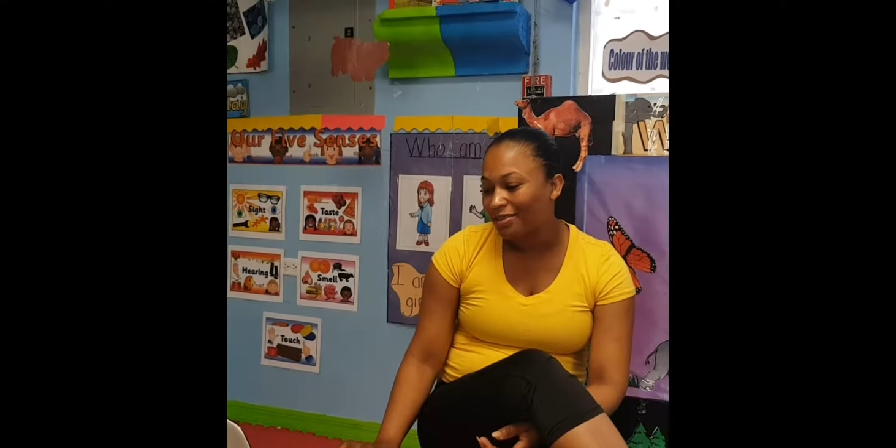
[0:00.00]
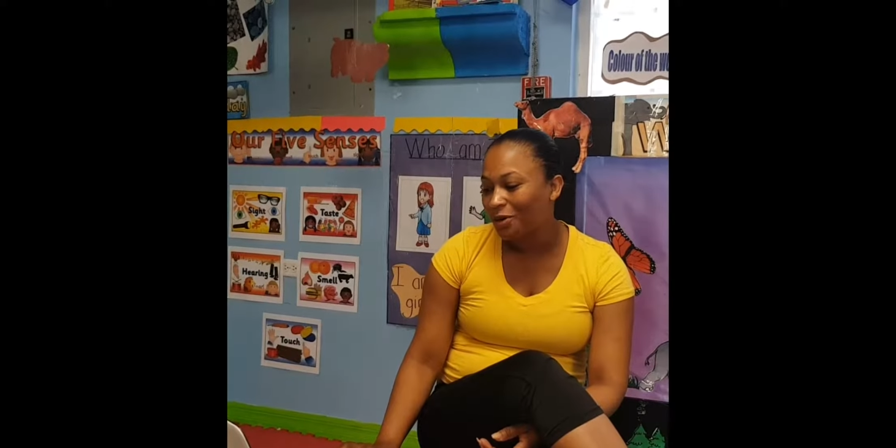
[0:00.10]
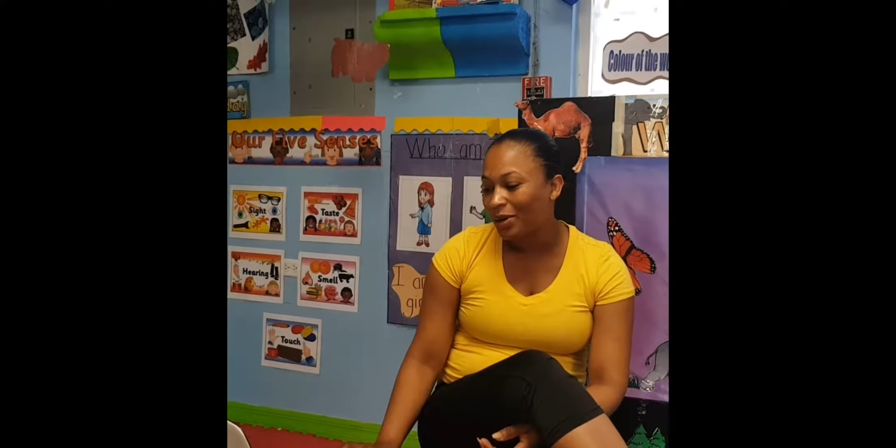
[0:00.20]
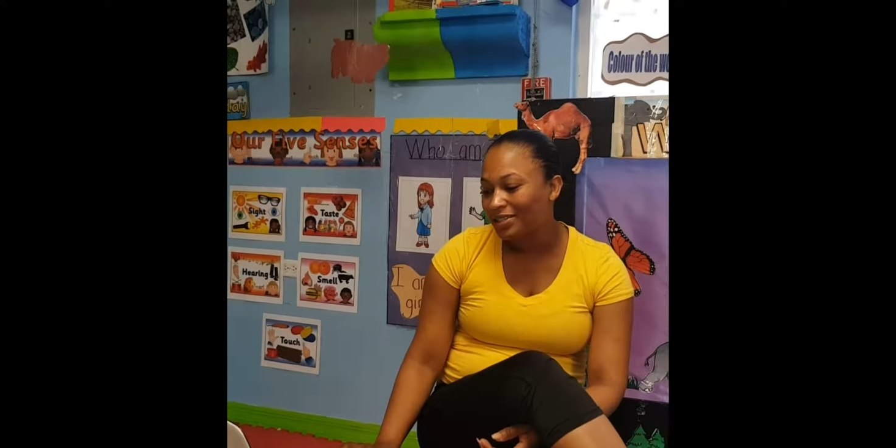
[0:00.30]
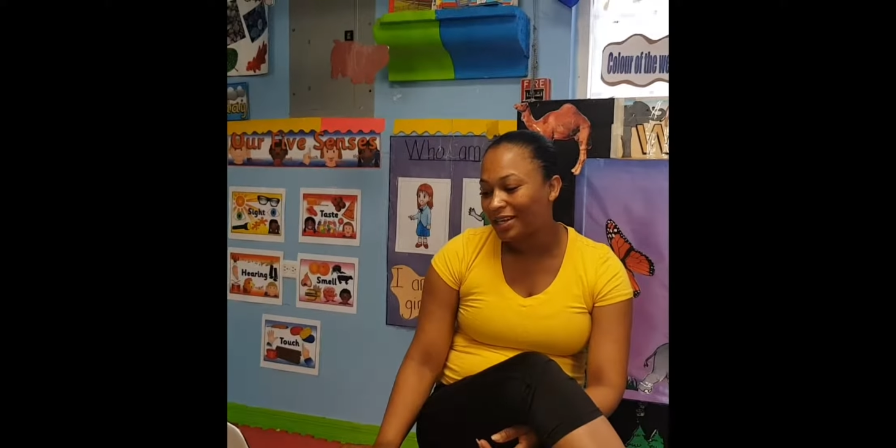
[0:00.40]
the
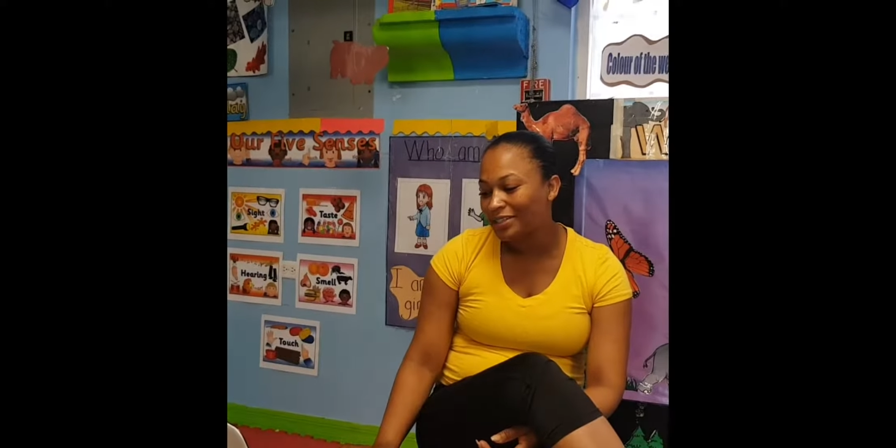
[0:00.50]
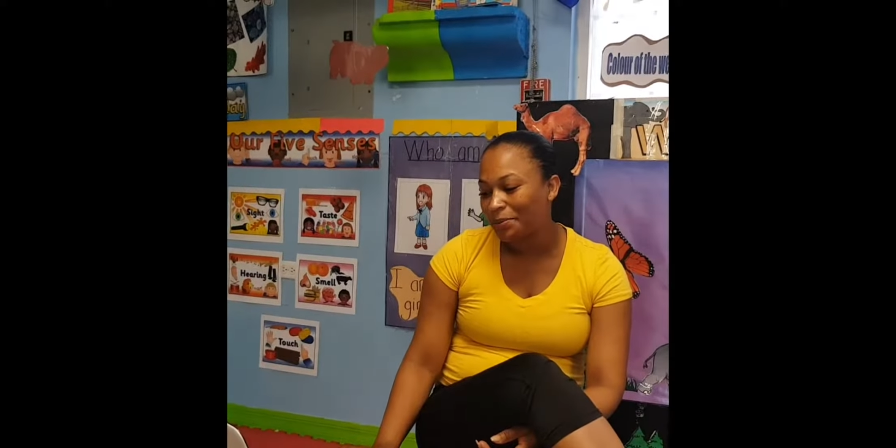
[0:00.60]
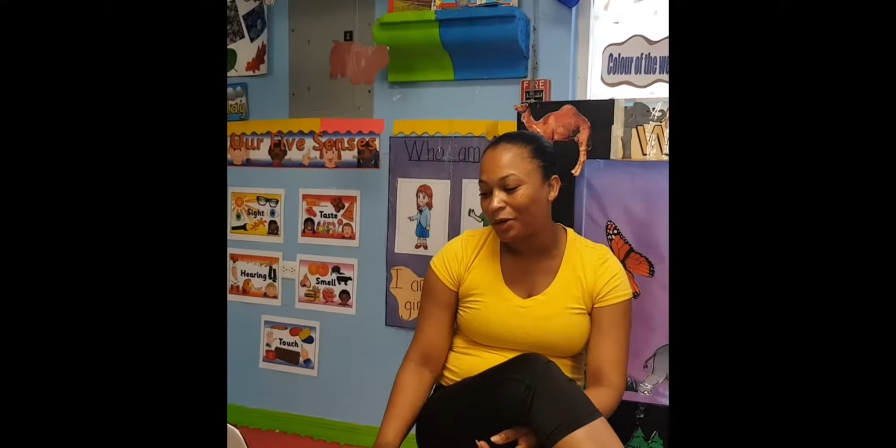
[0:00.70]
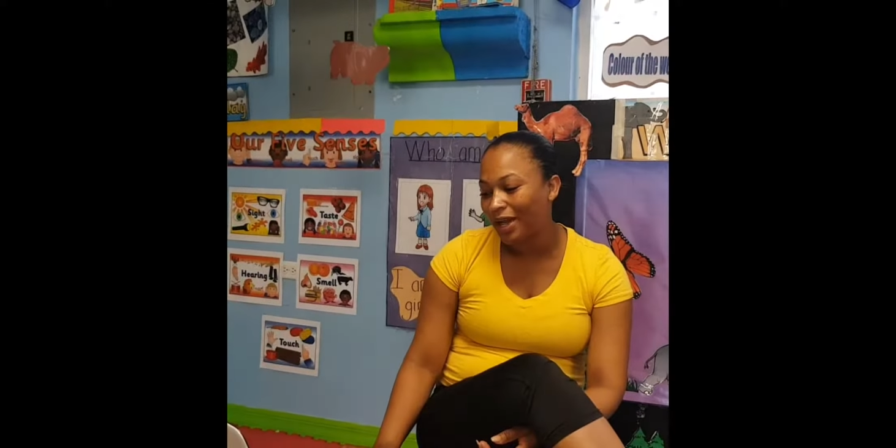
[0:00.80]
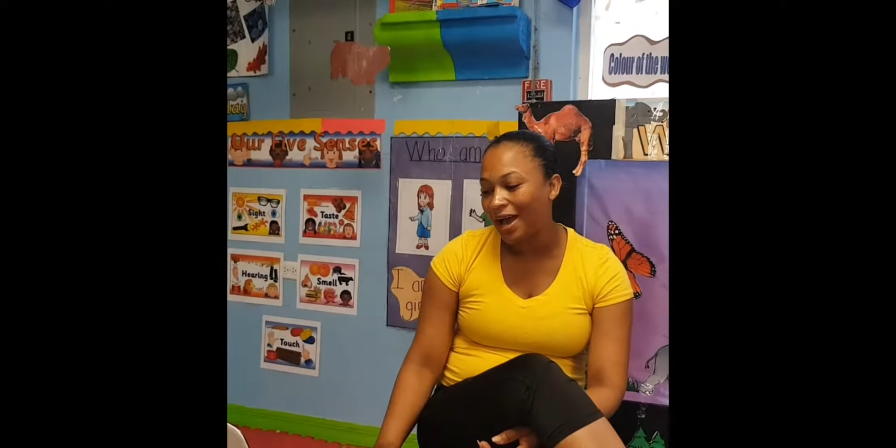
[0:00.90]
question that
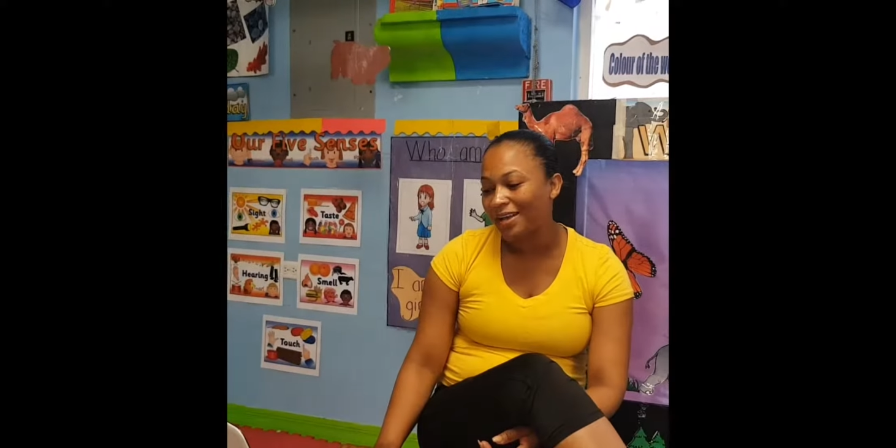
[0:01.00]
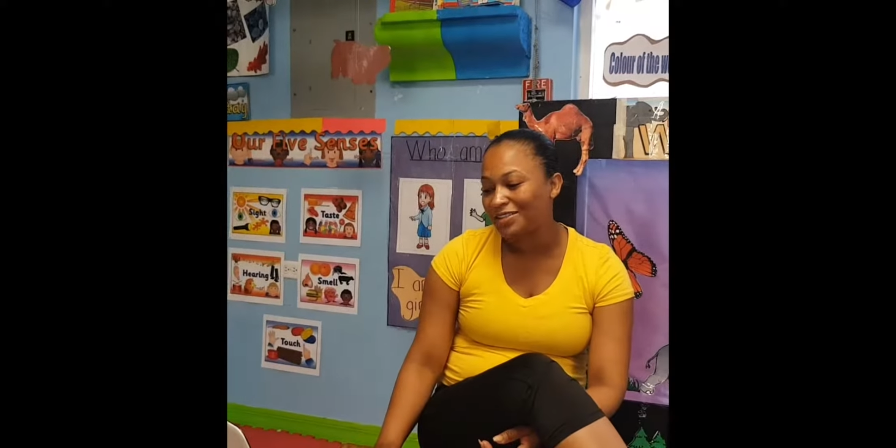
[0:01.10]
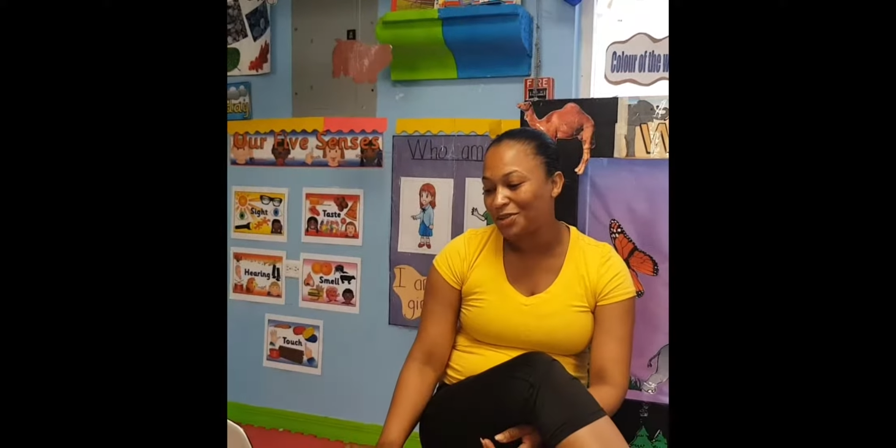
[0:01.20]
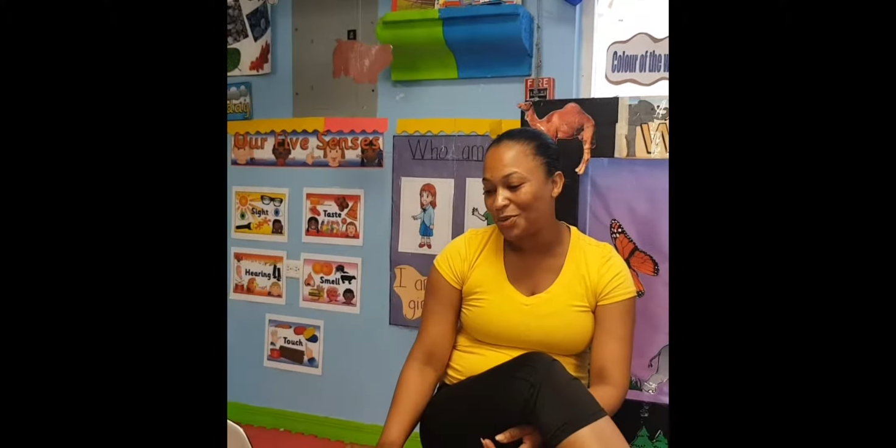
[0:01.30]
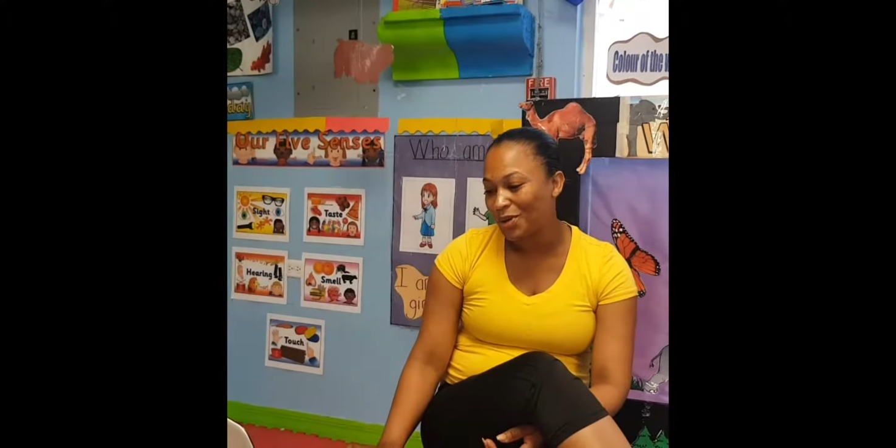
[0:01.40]
I'm going to
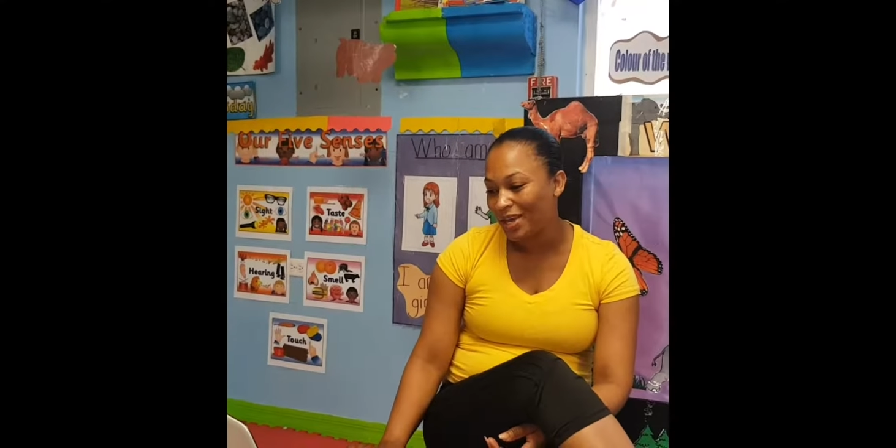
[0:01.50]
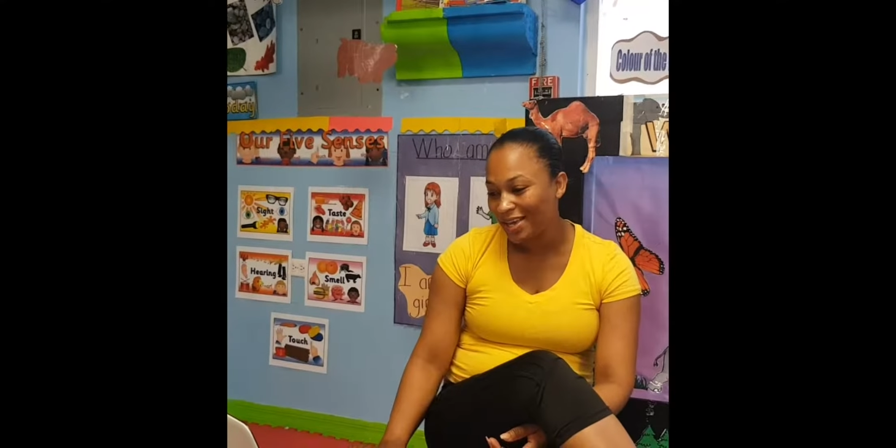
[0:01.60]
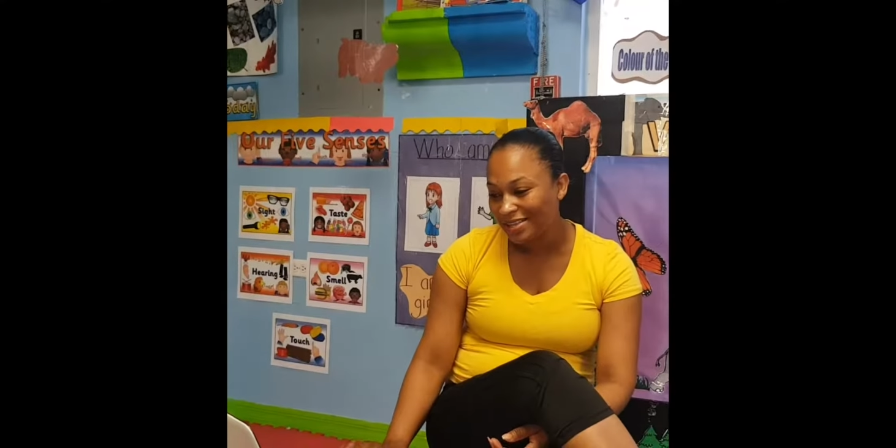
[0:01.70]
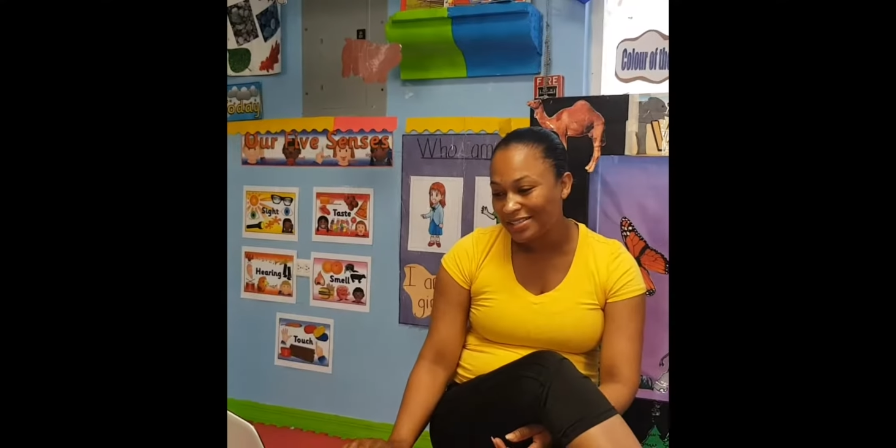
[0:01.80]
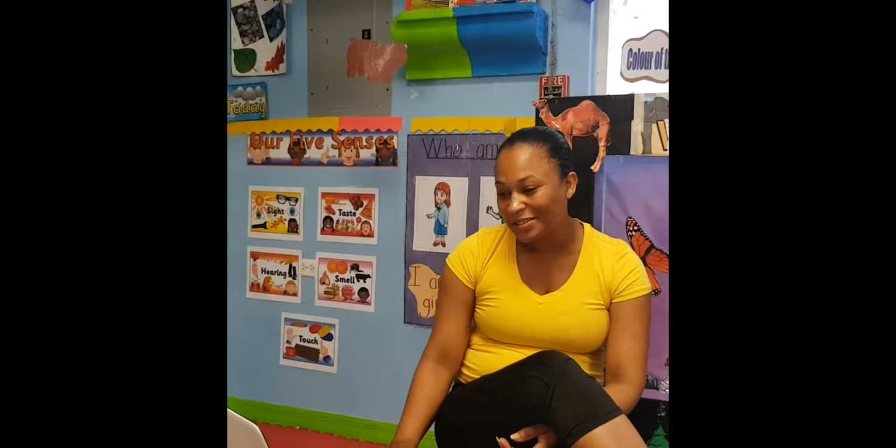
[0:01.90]
ask you
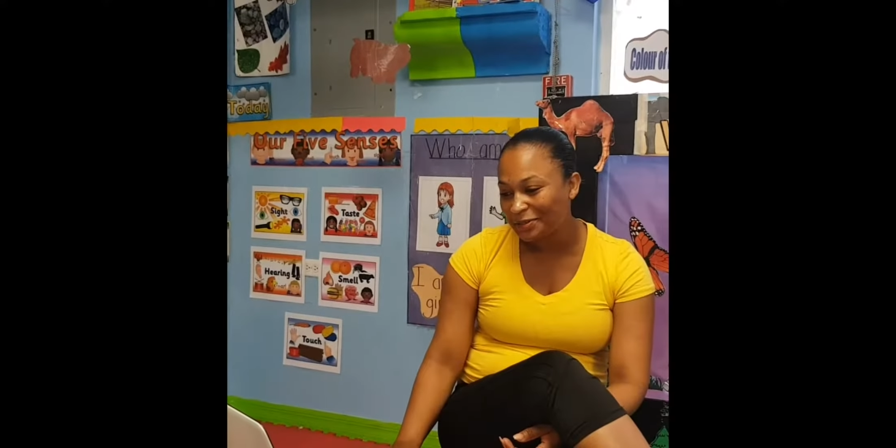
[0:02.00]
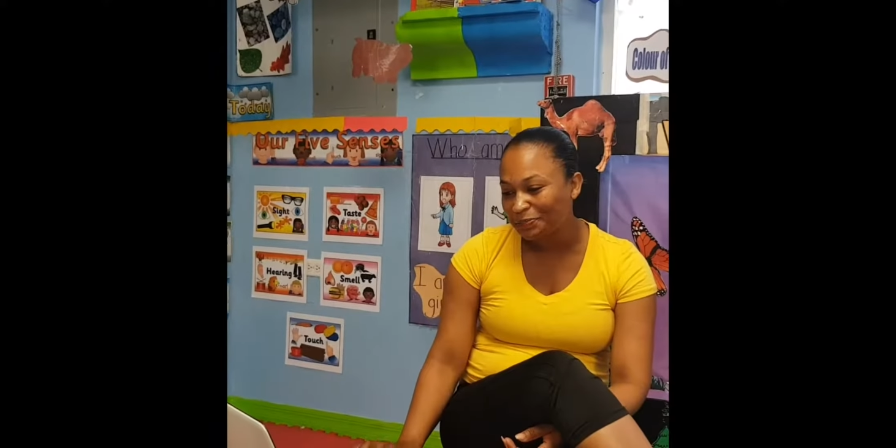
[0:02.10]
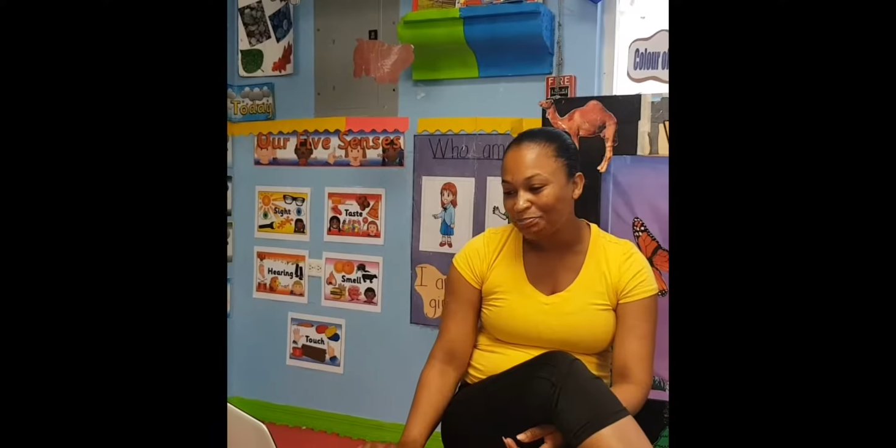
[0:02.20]
is,